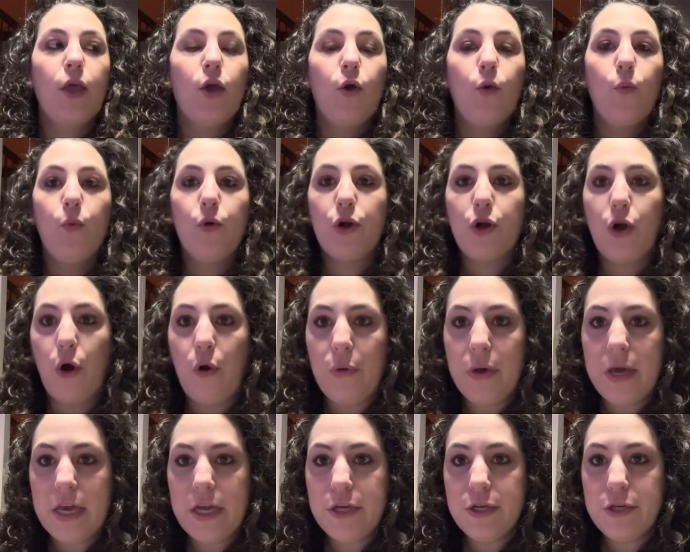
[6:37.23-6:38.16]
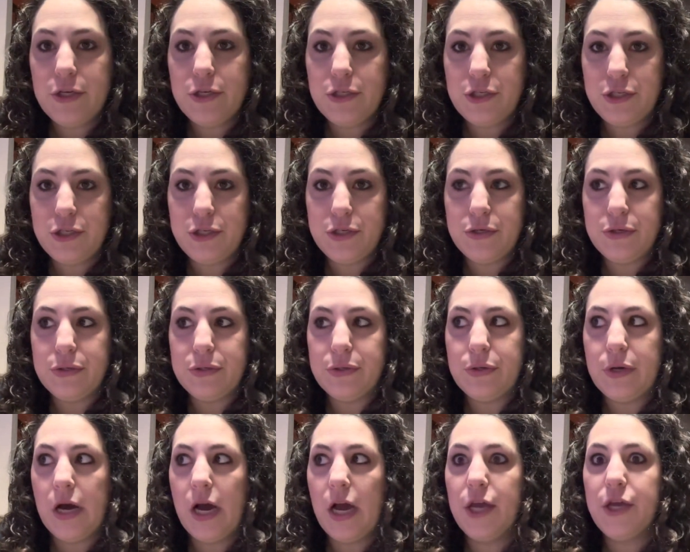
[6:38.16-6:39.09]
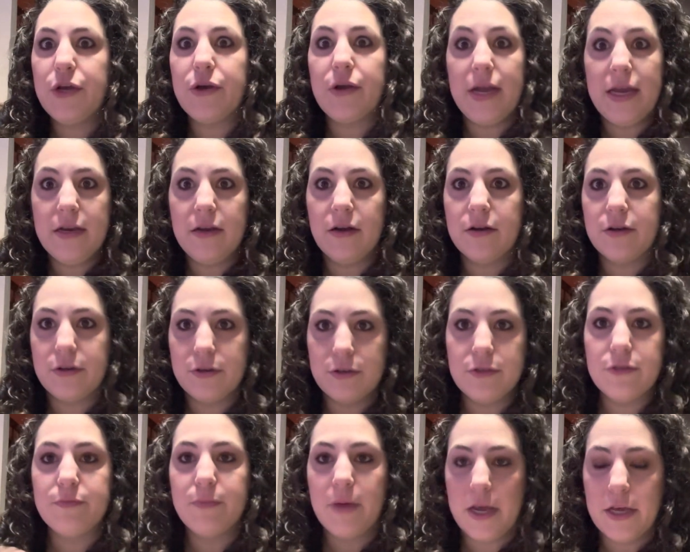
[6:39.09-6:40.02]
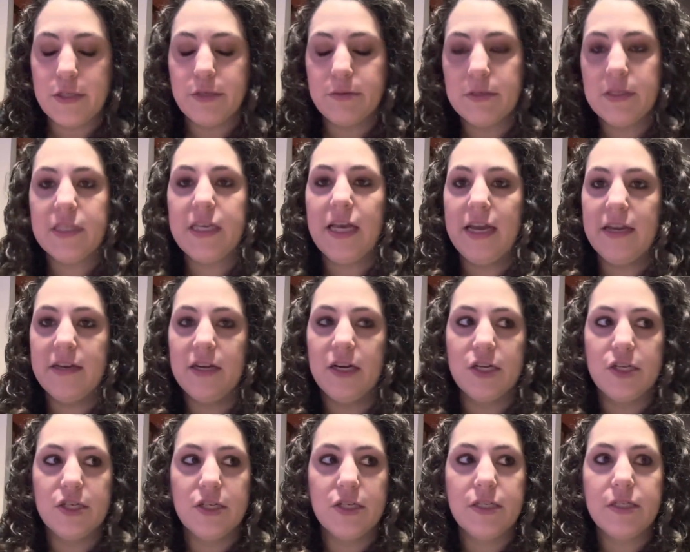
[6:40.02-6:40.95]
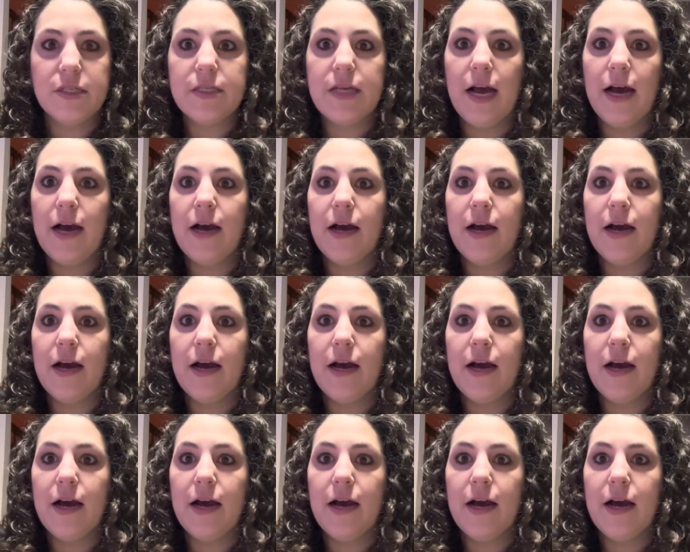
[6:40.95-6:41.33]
we're going to your aunt and uncle's, my husband's aunt and uncle's,